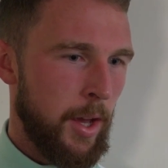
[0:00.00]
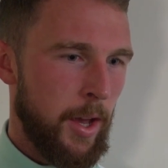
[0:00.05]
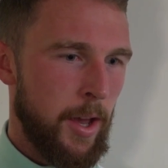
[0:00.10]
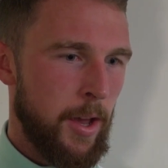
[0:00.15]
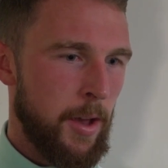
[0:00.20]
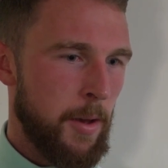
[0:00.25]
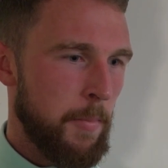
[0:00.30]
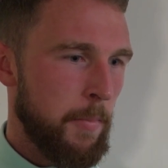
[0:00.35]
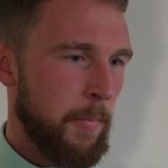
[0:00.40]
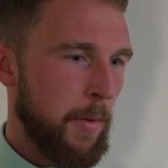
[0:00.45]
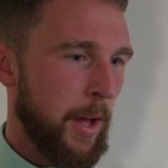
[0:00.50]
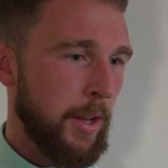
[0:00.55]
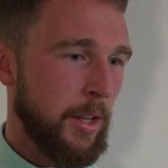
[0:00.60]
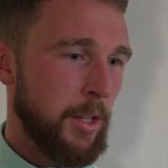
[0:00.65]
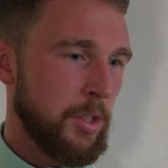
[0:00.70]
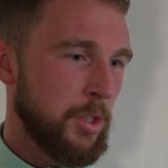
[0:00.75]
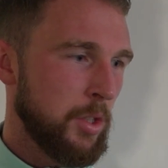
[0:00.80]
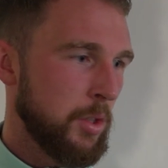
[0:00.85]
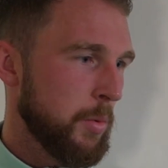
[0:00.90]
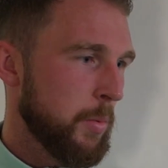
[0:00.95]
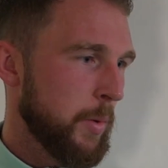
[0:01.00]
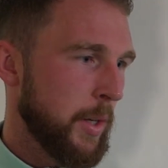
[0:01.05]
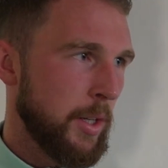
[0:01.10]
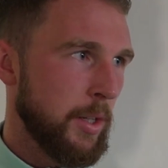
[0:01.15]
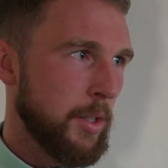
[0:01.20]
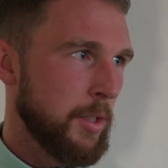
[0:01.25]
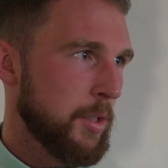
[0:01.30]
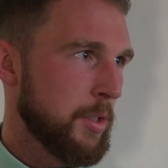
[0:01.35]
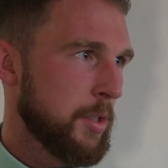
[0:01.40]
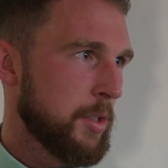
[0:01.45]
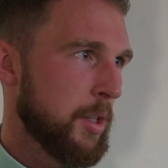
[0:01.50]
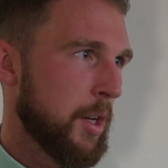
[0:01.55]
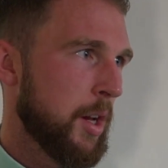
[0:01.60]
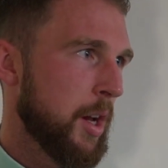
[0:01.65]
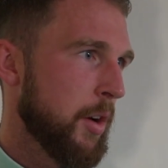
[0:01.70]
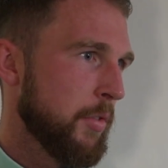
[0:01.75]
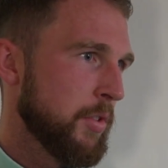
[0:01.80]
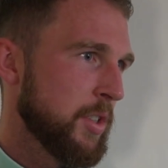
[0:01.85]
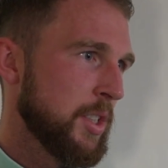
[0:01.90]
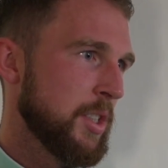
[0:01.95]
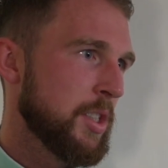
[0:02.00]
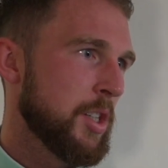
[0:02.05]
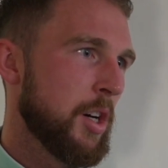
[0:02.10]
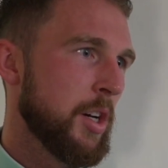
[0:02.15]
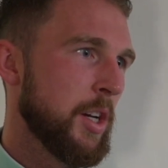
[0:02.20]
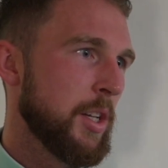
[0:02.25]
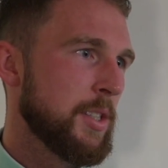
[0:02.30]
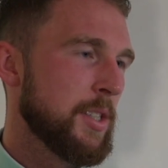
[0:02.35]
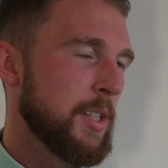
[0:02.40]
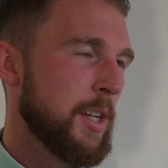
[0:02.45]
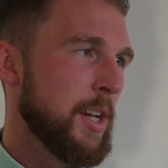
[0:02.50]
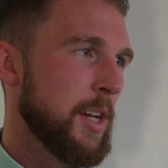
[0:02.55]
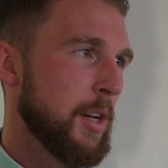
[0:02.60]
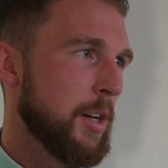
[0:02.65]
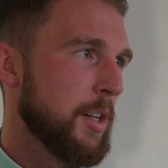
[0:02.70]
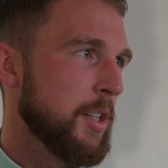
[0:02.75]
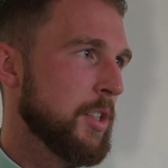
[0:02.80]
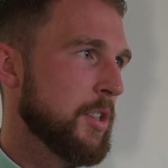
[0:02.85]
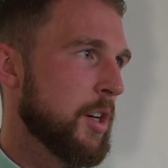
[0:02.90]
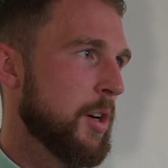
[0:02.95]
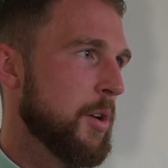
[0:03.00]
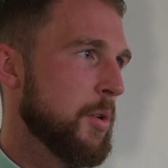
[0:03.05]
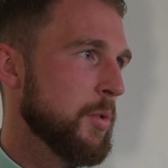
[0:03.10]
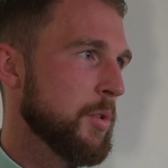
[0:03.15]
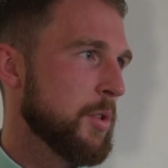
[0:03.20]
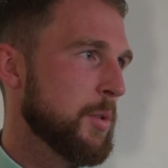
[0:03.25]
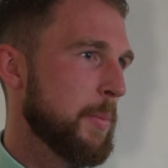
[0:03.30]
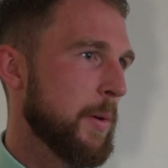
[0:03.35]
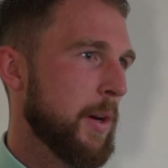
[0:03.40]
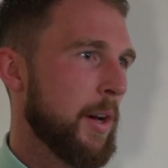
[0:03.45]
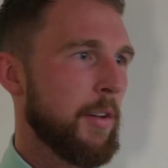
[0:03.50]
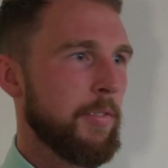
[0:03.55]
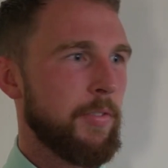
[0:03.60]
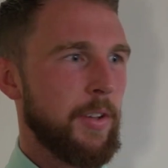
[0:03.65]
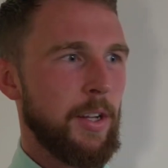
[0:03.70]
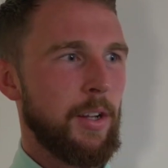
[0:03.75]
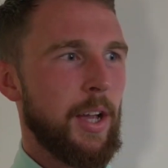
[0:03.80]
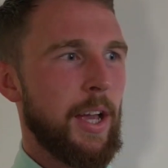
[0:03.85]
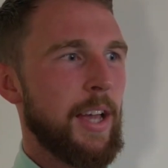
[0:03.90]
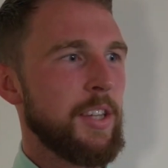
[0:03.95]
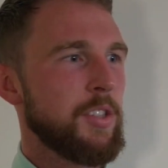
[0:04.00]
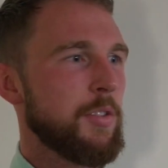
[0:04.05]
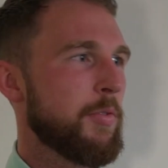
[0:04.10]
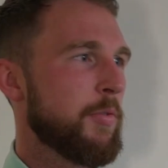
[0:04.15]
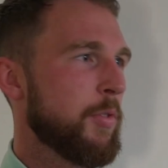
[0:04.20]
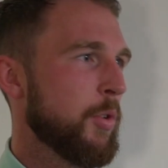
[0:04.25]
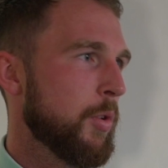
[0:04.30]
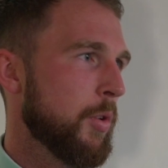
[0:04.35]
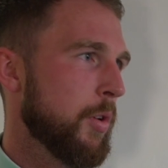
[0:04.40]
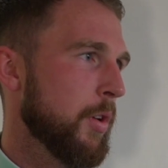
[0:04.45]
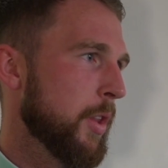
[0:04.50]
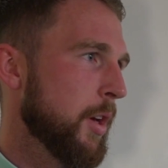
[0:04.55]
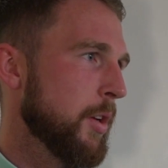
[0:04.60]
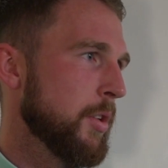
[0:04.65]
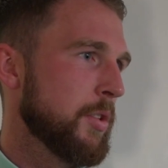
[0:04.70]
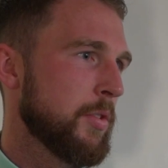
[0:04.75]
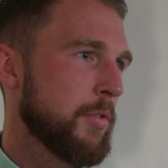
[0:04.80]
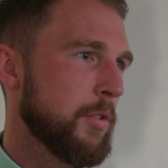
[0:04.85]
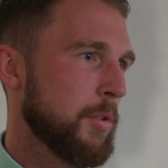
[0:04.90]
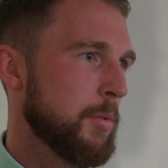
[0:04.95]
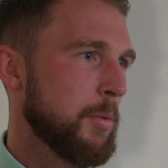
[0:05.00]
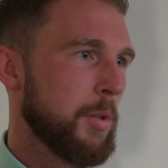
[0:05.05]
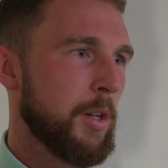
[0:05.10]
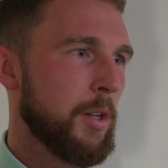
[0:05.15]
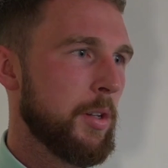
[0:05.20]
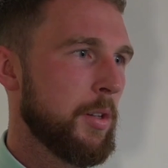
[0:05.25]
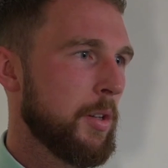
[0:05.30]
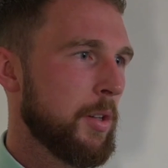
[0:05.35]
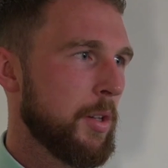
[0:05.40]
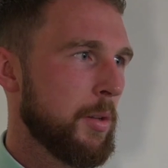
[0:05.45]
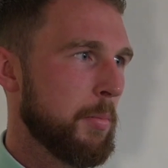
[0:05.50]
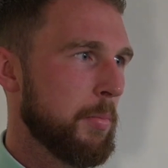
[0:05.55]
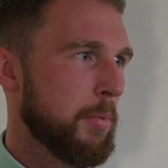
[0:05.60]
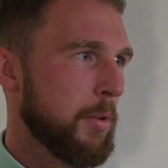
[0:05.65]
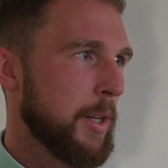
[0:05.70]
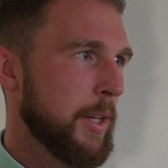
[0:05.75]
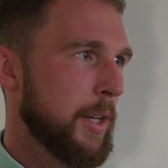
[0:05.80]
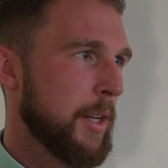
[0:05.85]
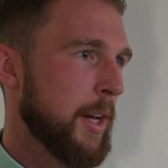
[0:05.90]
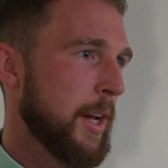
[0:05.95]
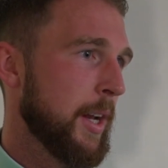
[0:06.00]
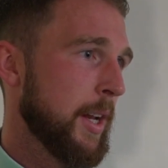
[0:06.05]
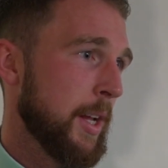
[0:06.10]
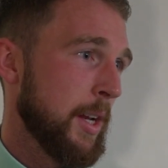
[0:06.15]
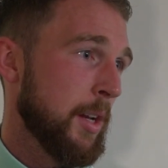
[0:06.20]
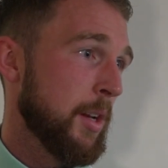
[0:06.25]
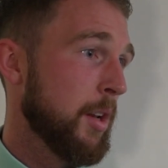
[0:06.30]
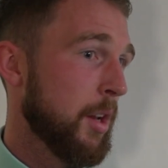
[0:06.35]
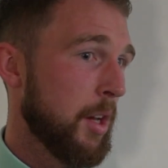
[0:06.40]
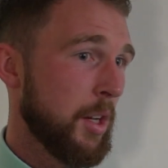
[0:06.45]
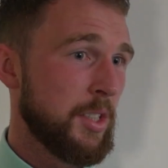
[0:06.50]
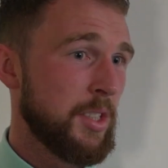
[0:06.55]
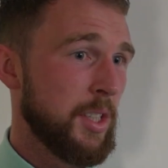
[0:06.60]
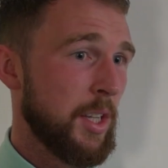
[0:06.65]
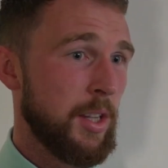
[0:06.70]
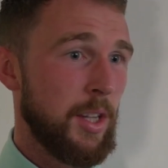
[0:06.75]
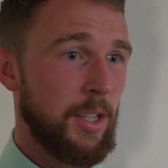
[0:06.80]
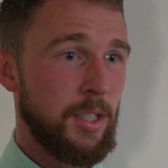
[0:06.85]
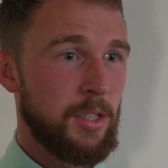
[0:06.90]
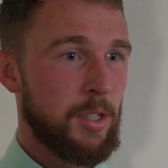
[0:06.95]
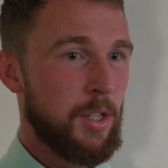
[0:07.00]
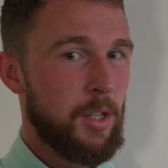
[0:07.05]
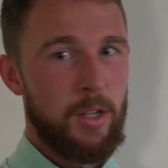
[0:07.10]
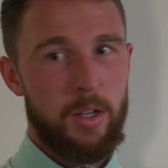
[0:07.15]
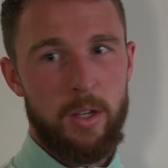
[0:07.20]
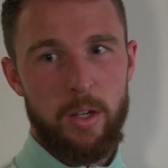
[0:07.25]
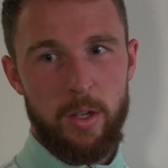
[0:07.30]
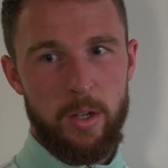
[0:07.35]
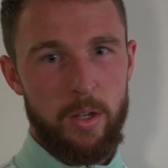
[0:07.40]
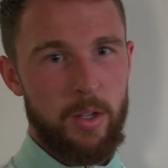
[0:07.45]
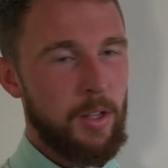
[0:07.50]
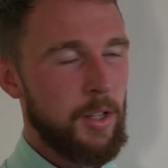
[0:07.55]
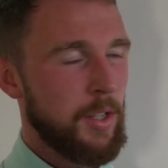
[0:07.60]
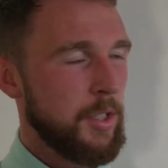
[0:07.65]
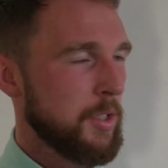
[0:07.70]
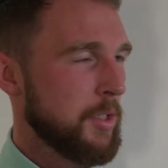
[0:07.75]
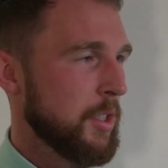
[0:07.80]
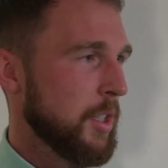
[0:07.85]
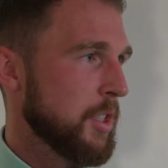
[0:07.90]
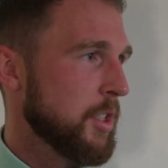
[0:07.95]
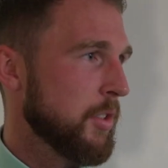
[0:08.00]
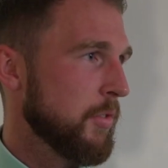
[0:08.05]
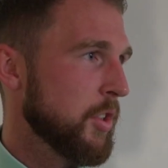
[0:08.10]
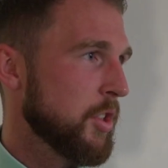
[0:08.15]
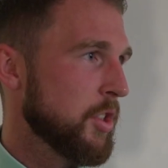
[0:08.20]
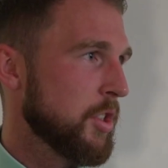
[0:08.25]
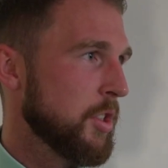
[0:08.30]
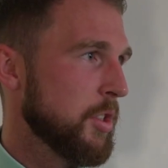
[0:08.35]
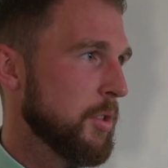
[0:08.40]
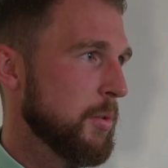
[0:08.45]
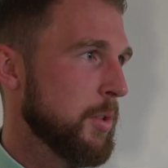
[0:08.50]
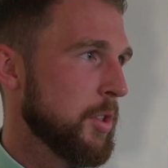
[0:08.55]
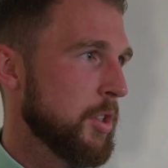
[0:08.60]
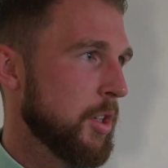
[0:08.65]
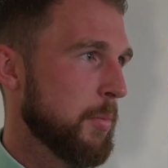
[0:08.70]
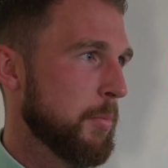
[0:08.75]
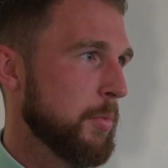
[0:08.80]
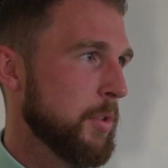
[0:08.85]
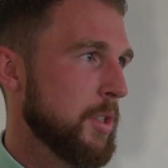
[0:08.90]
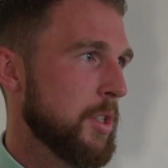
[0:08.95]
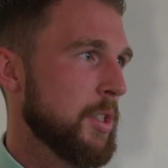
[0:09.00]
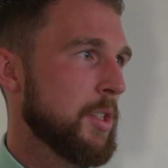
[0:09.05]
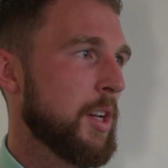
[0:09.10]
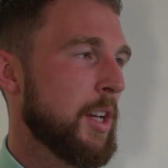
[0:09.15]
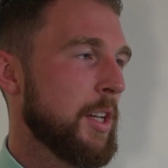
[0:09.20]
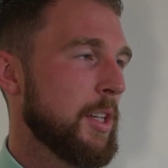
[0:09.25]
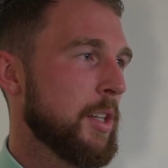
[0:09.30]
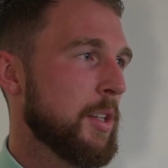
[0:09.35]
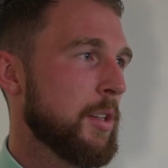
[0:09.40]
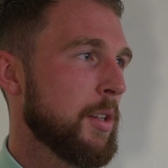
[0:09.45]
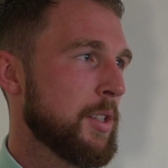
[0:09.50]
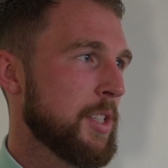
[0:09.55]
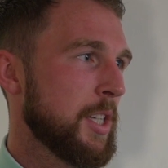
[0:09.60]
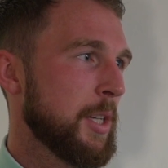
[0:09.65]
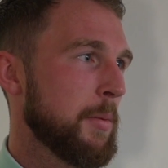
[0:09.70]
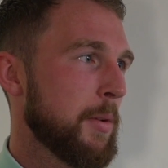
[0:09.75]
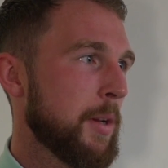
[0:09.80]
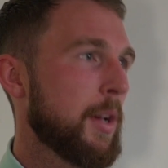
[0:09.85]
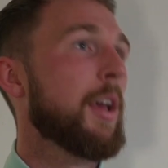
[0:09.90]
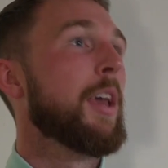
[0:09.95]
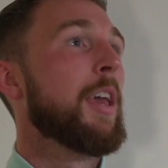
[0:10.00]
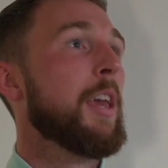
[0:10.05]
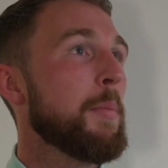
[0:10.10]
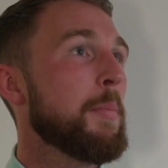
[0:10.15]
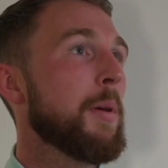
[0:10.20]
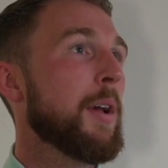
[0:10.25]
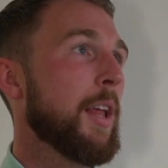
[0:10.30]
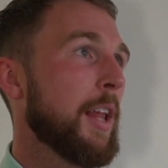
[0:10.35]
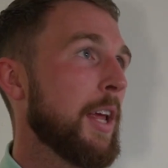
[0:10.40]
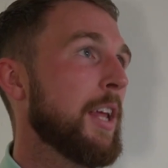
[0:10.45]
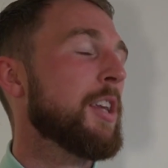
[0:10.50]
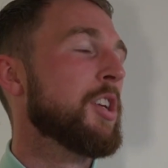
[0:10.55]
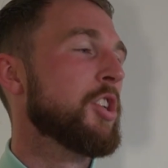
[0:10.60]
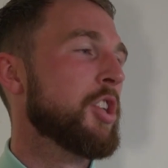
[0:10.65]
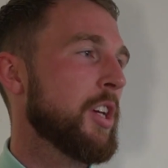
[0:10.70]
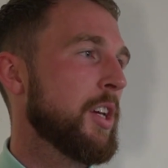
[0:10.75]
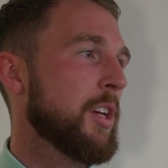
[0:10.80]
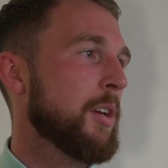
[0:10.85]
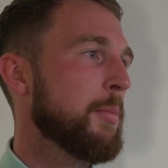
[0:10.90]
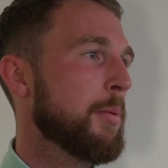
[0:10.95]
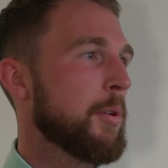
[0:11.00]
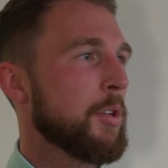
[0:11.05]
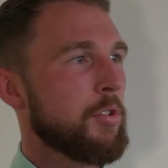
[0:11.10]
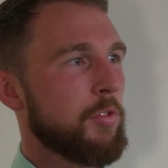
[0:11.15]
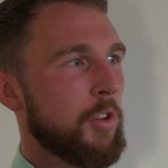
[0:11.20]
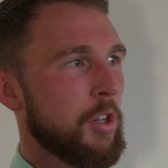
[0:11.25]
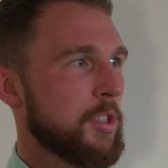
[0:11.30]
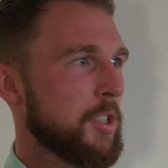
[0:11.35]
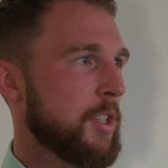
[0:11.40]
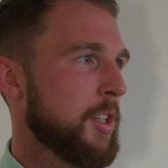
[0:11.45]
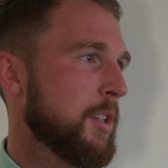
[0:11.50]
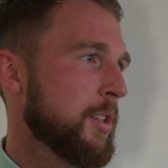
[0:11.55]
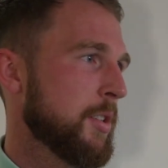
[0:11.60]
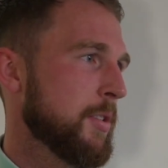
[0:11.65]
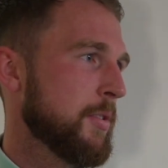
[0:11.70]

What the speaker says: and the two wingers, like obviously tired today by his goals, but I think as a four, those four were brilliant. And then, like I said, there's six of us to do a job, which has been to keep a clean sheet plus Rossi.